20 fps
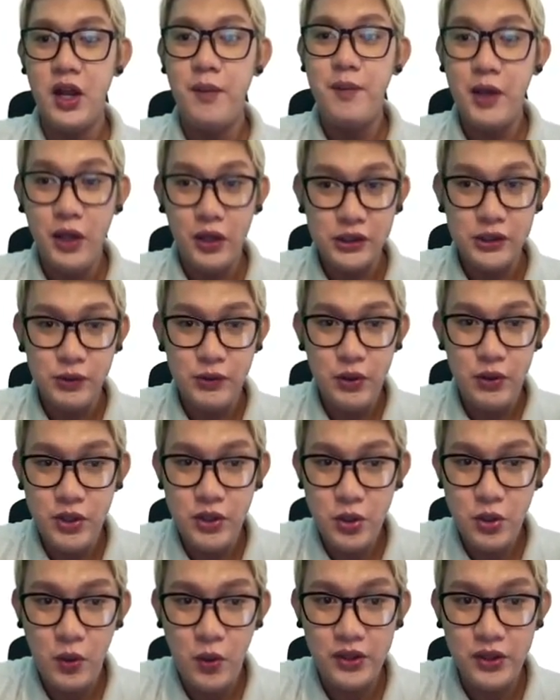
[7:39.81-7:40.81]
because we know
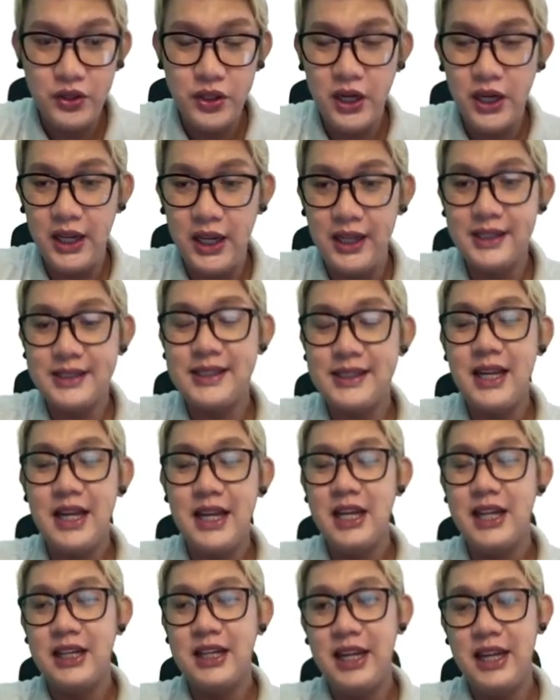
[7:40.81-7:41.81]
that water is
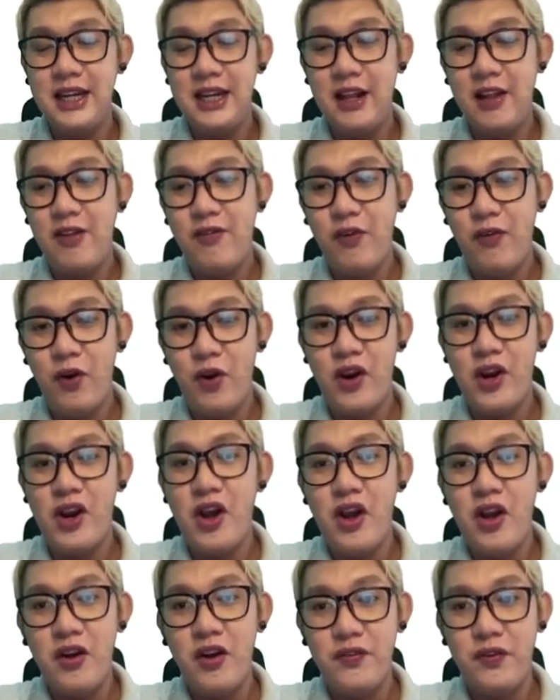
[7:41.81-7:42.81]
needed for
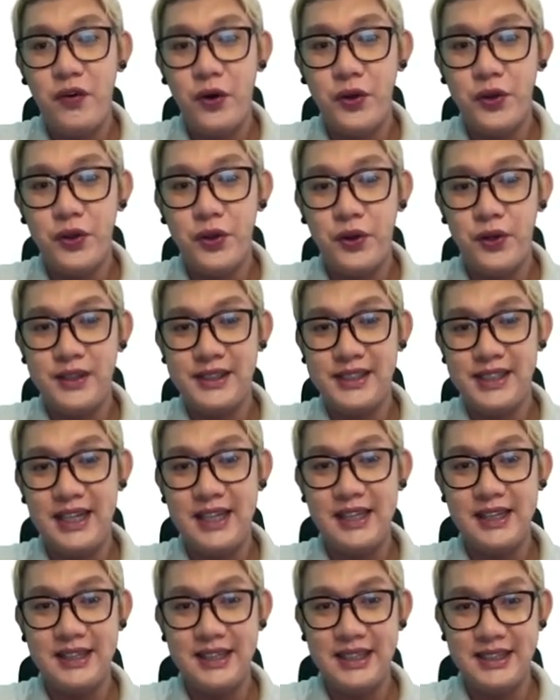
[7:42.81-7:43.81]

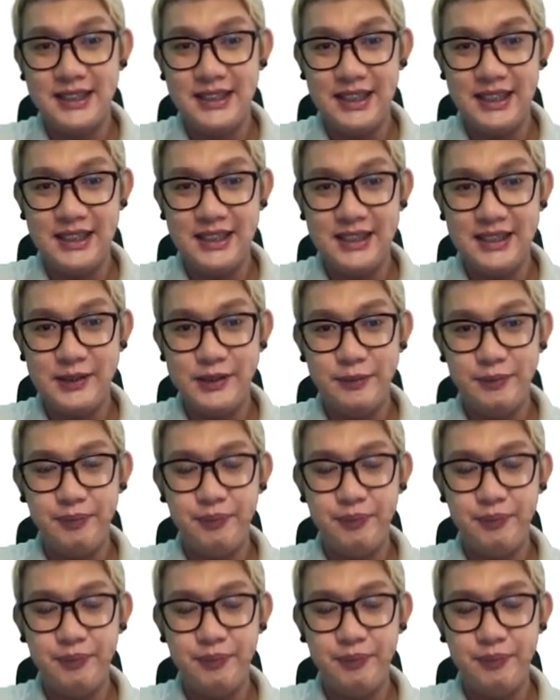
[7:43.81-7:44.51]
photosynthesis.